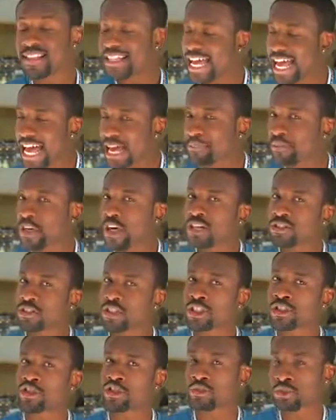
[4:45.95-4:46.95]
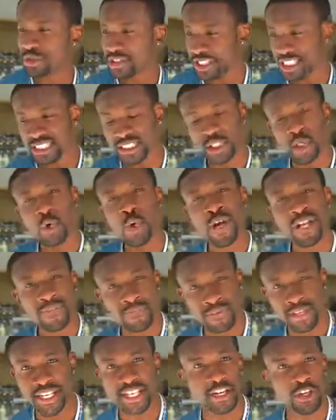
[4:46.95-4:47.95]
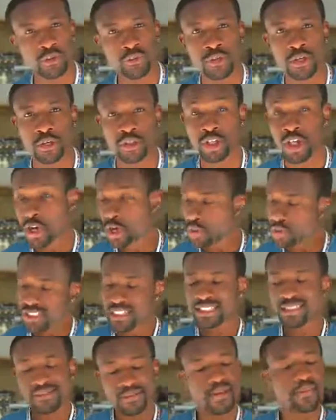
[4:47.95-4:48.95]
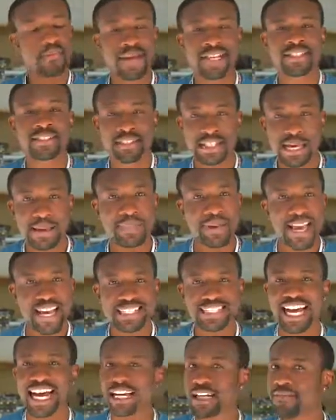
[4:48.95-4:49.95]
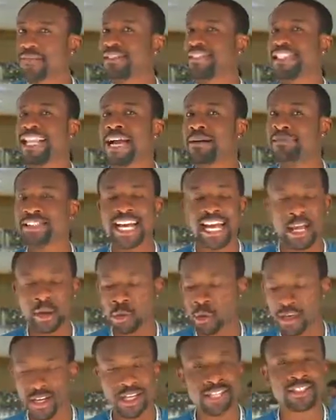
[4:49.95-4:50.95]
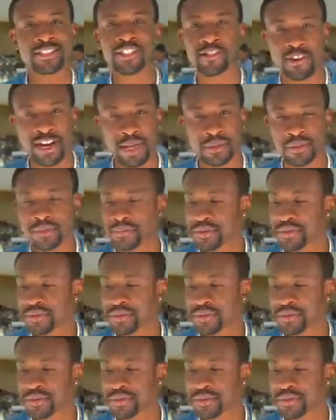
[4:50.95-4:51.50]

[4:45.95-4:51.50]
Now, Apple also introduced this quick video mode, which is basically a page out of Snapchat or Instagram's